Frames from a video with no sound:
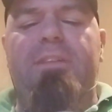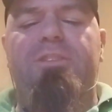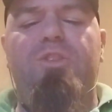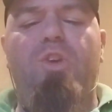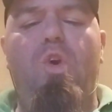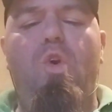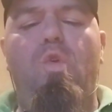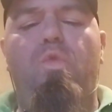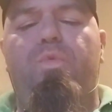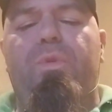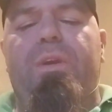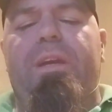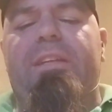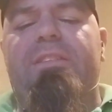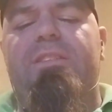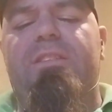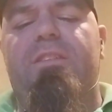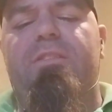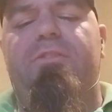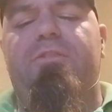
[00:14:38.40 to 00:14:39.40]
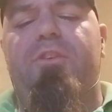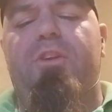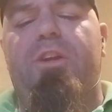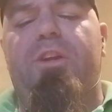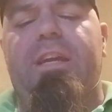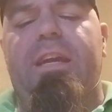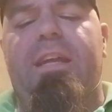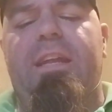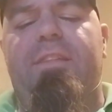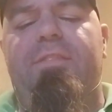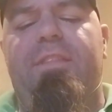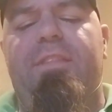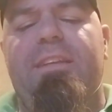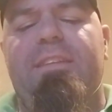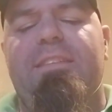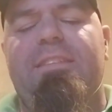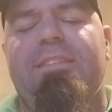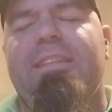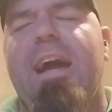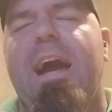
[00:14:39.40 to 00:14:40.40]
sole reason for getting the
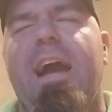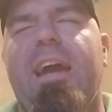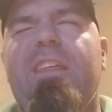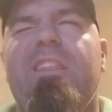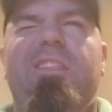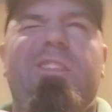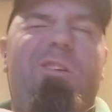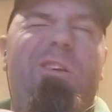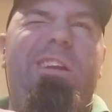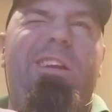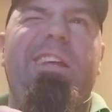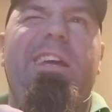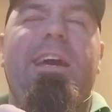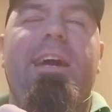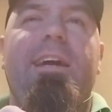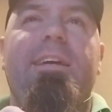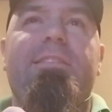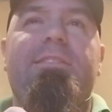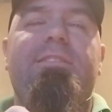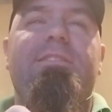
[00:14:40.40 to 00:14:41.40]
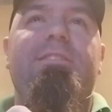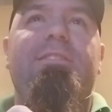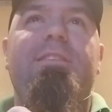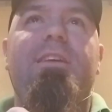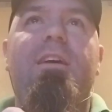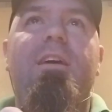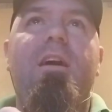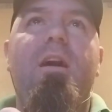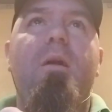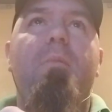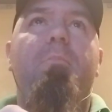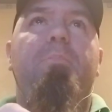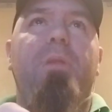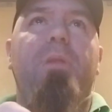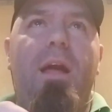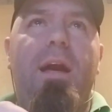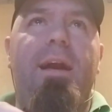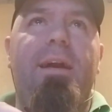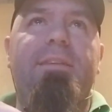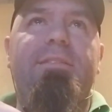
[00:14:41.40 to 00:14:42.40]
Sky 3DS
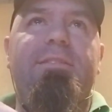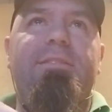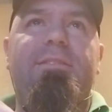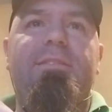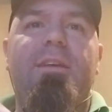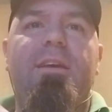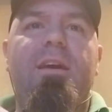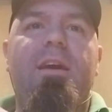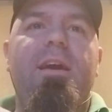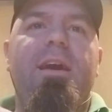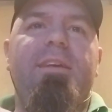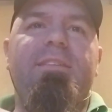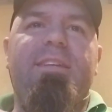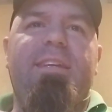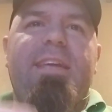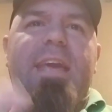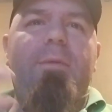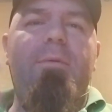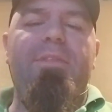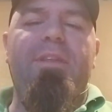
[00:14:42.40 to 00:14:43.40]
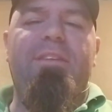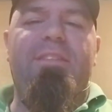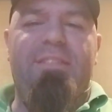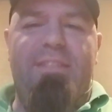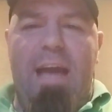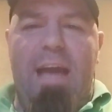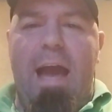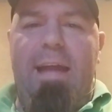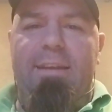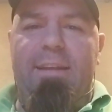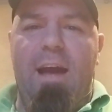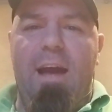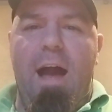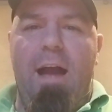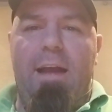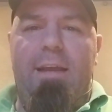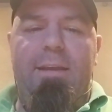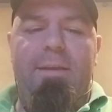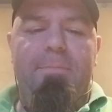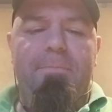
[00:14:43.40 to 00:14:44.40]
Plus is it came with a Sky
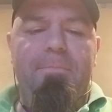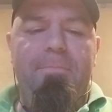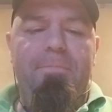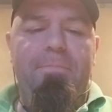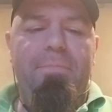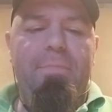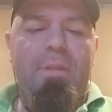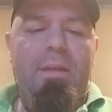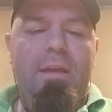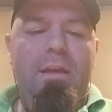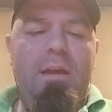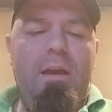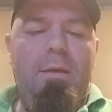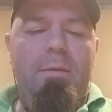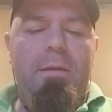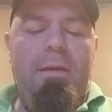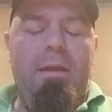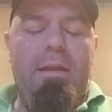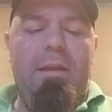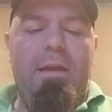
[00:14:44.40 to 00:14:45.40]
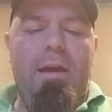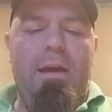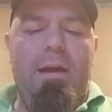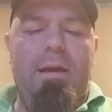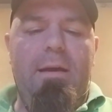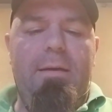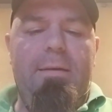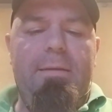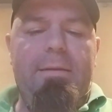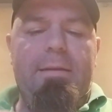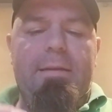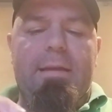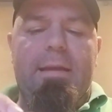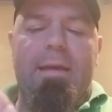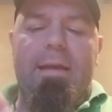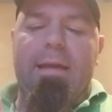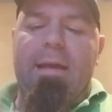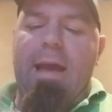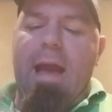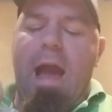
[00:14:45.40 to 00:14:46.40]
Dock. I mean,
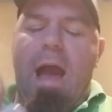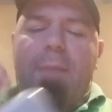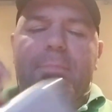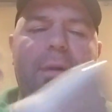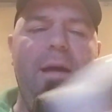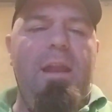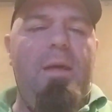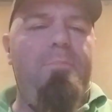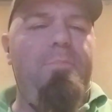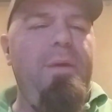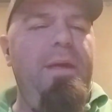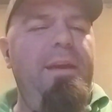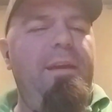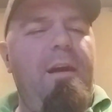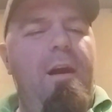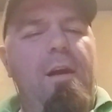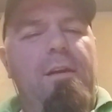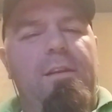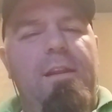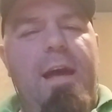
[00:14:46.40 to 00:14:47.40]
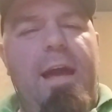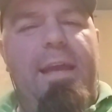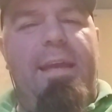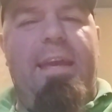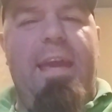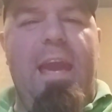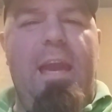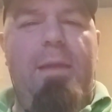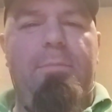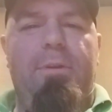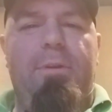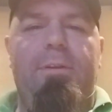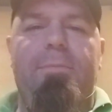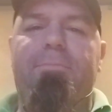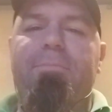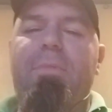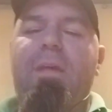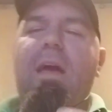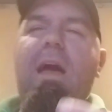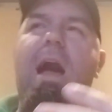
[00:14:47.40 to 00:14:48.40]
I'm not a big online gamer.
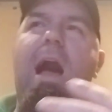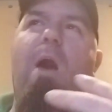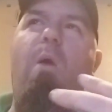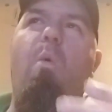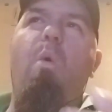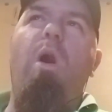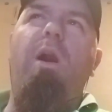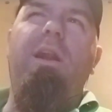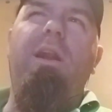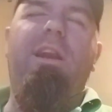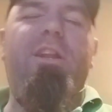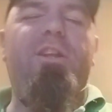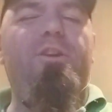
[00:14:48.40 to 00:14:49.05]
I wanted to